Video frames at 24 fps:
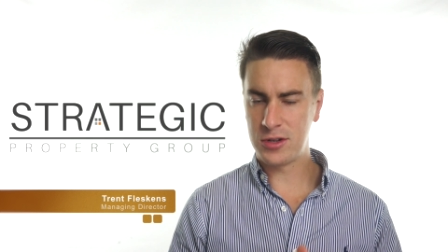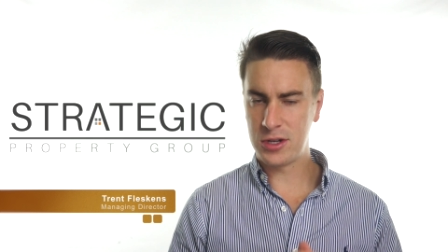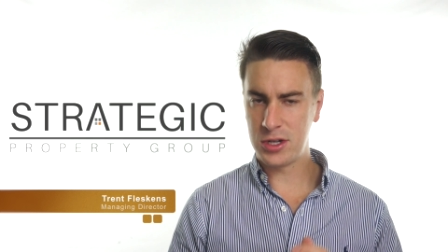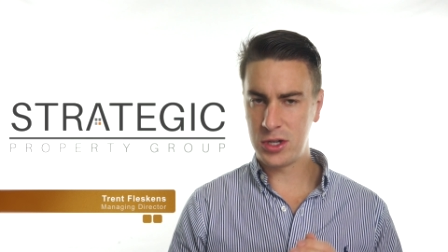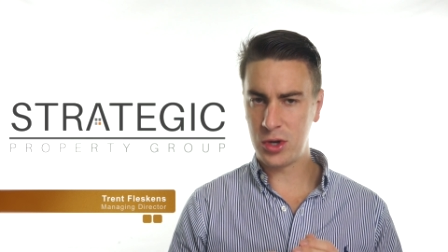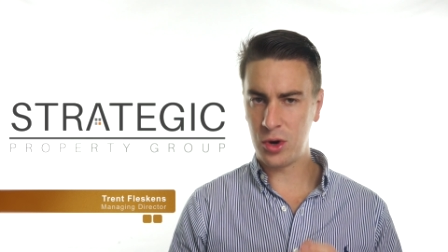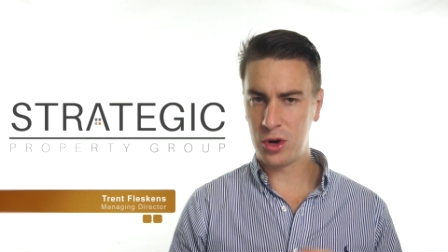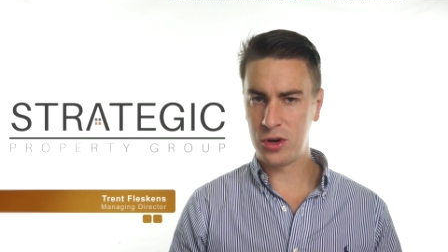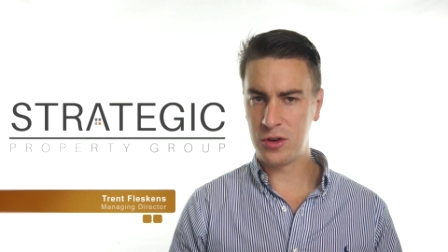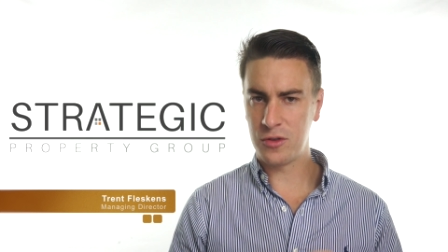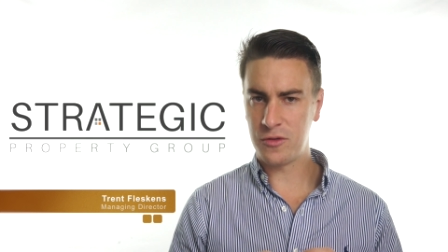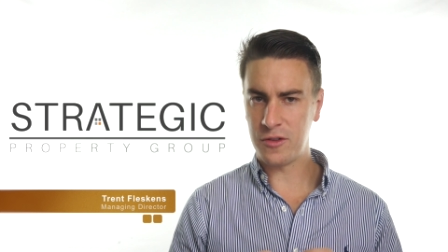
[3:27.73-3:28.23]
to
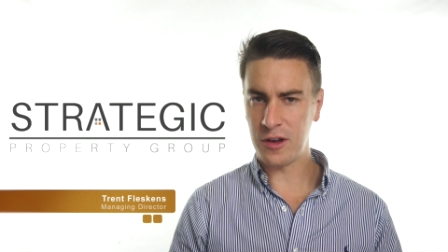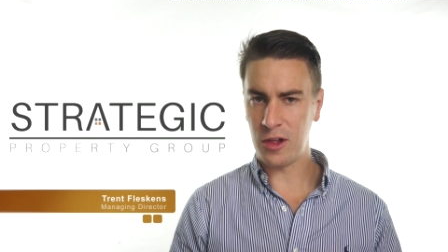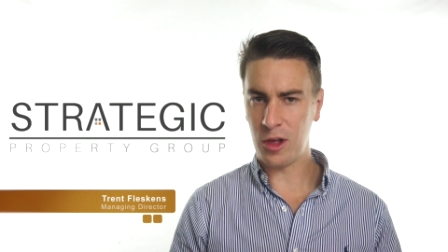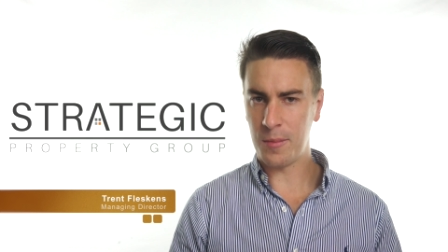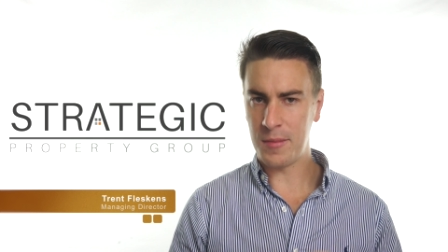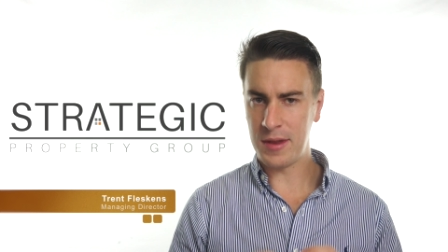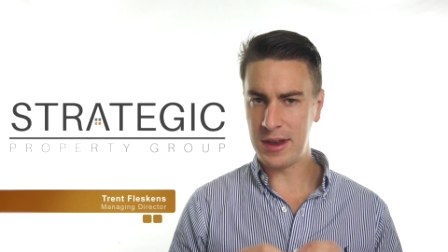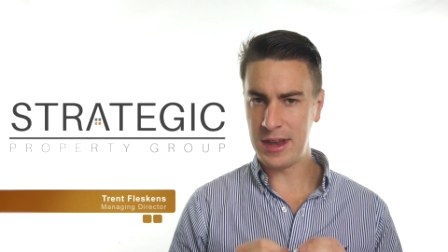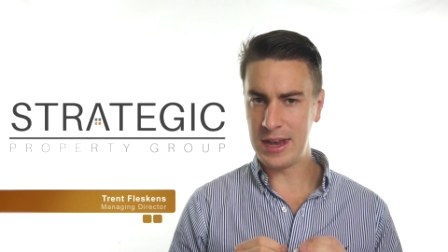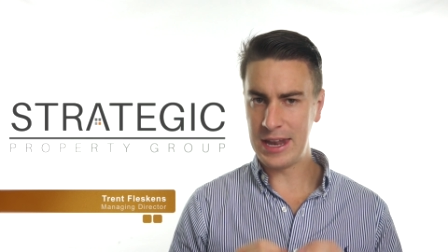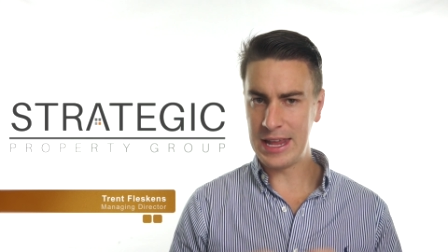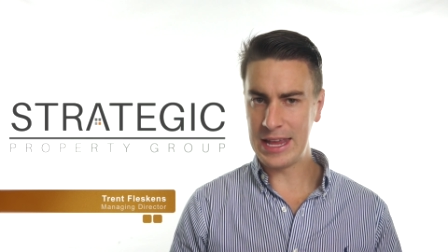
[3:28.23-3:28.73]
your
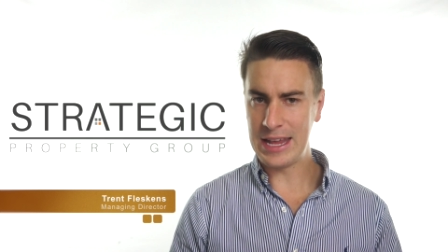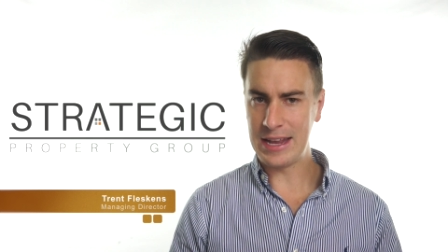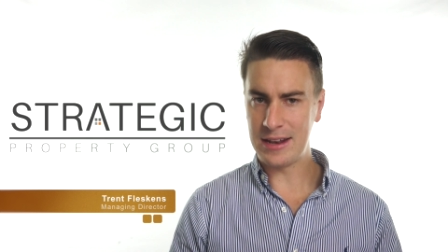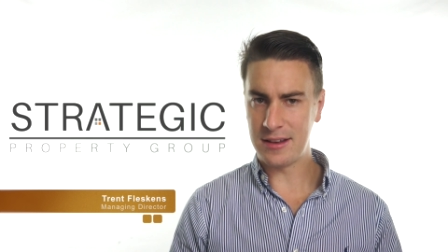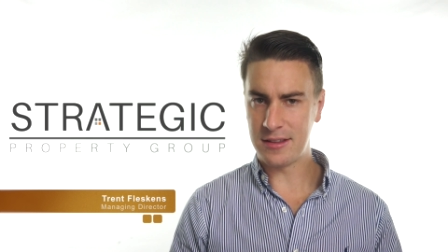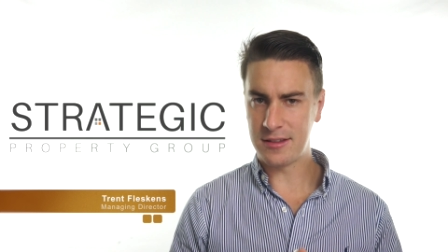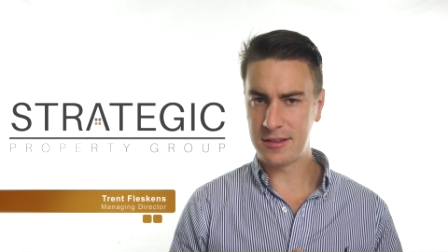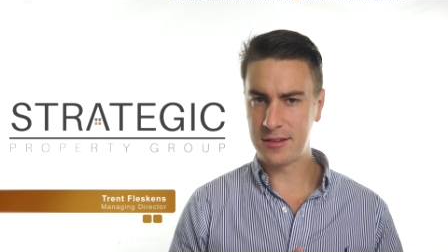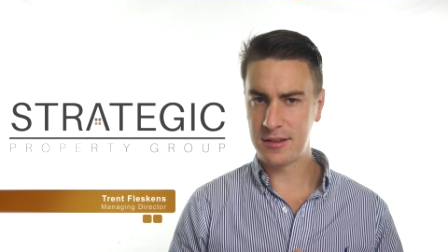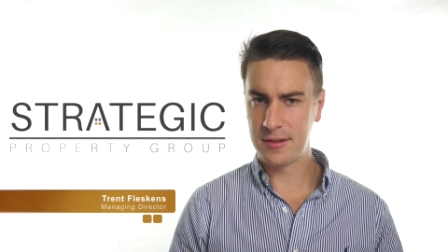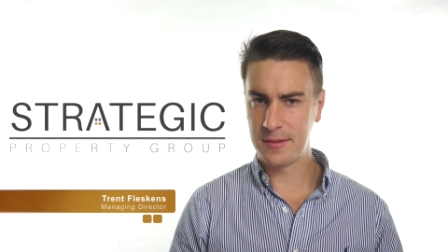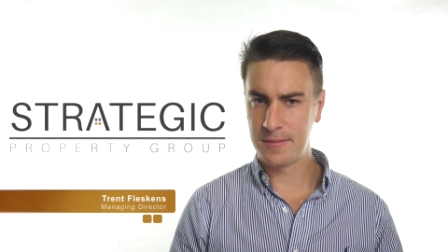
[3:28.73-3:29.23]
development
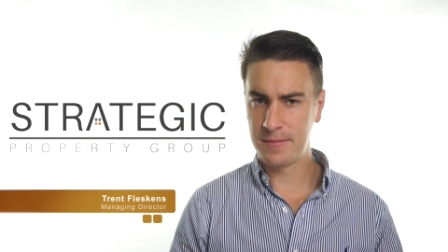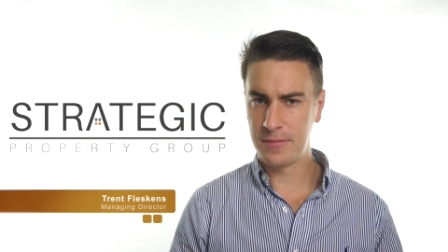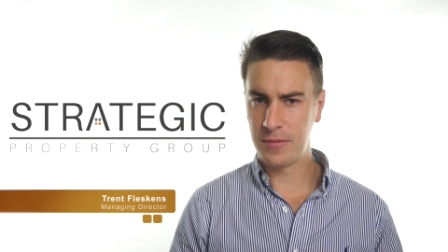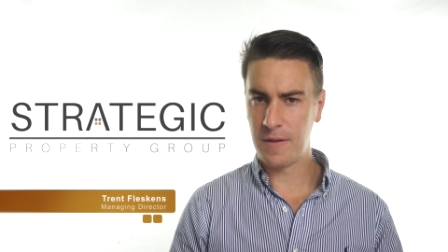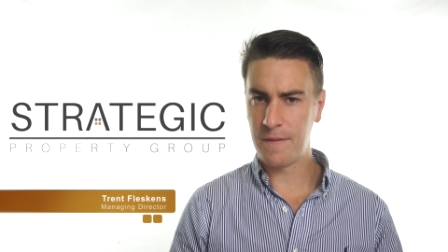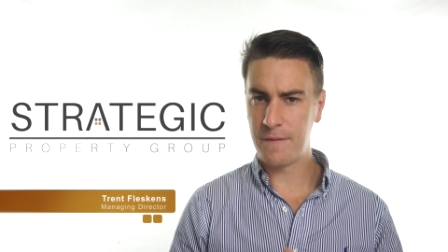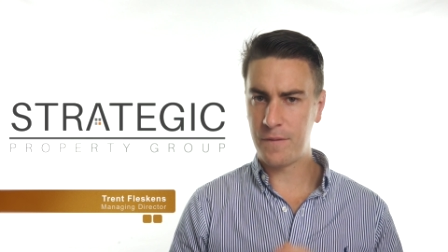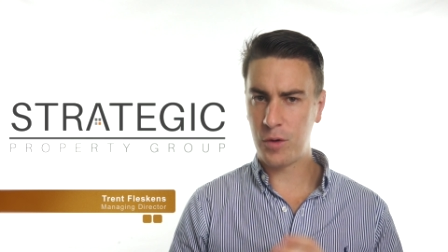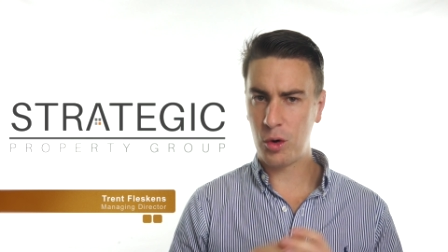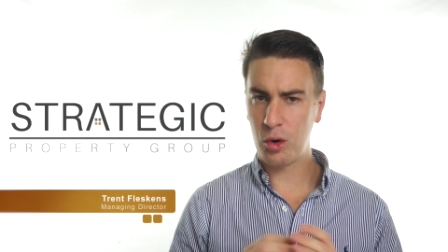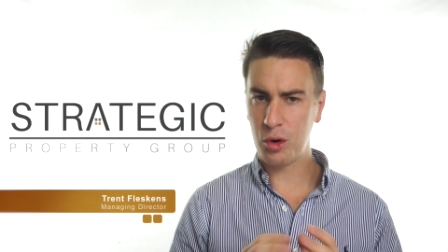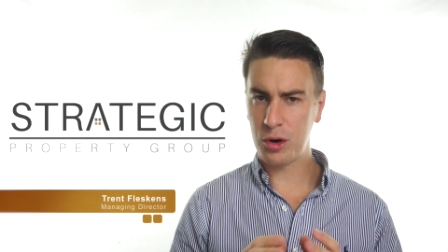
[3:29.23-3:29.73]
needs.
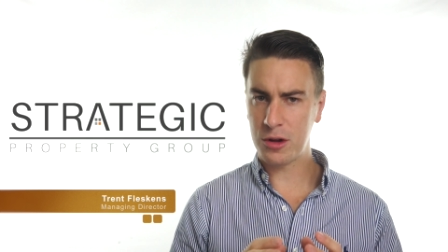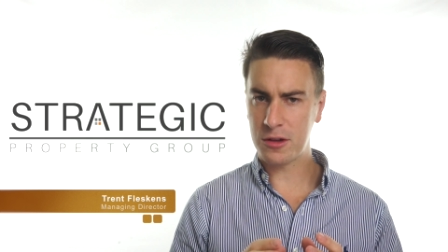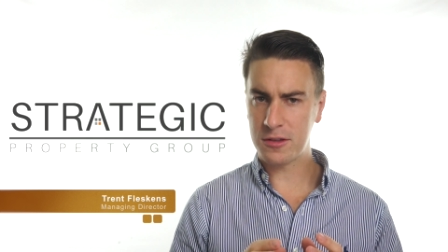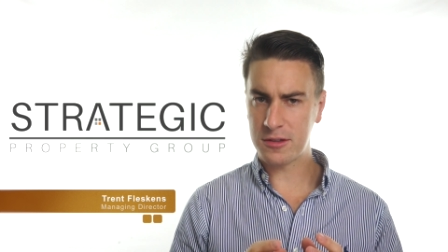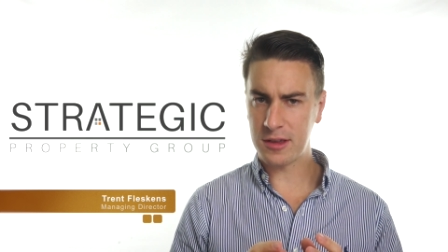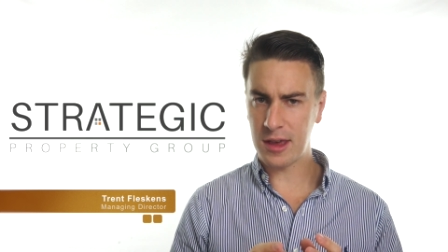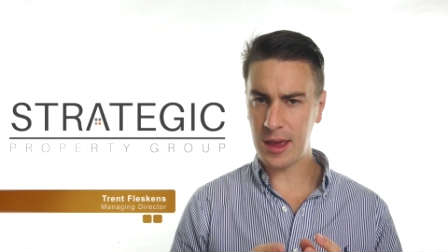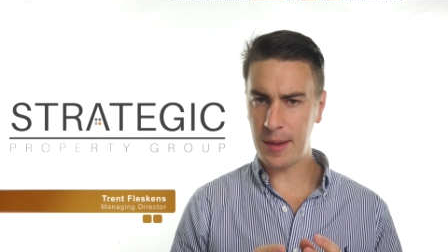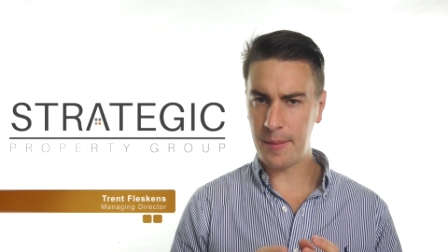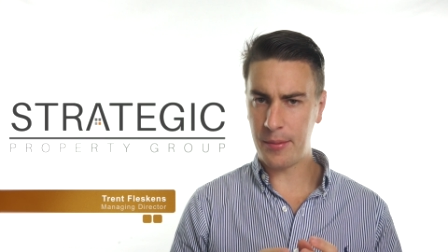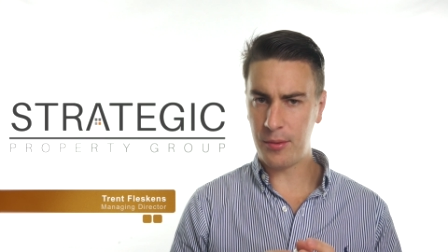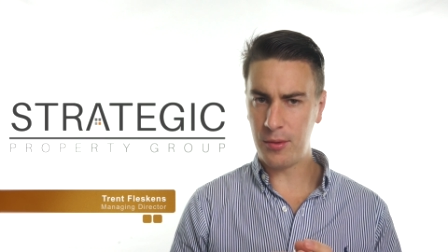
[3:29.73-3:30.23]
For
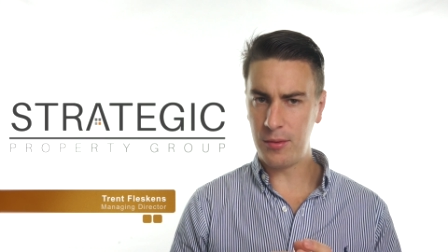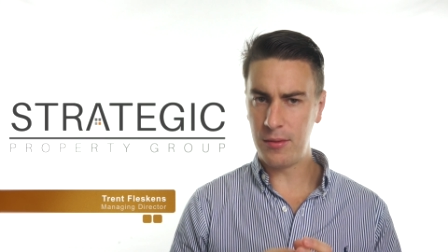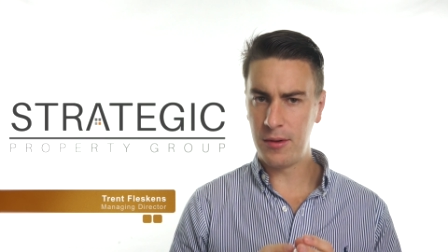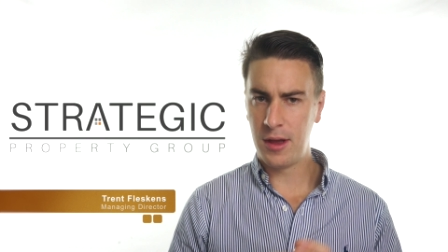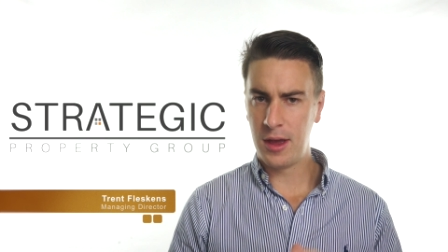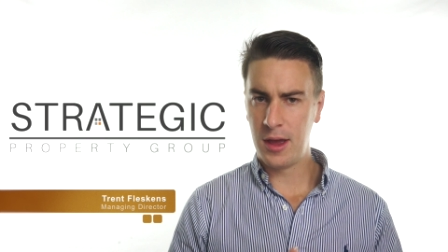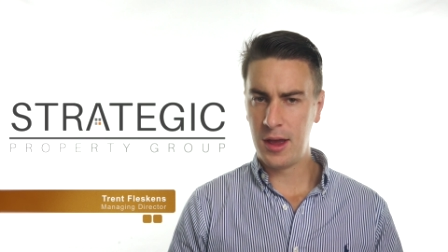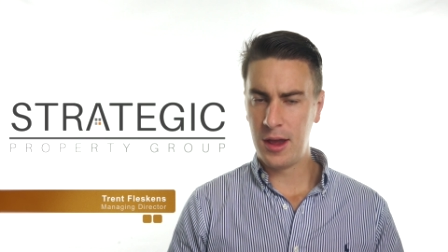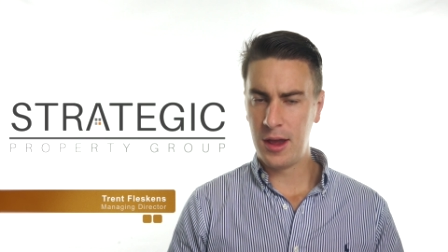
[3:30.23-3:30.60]
example,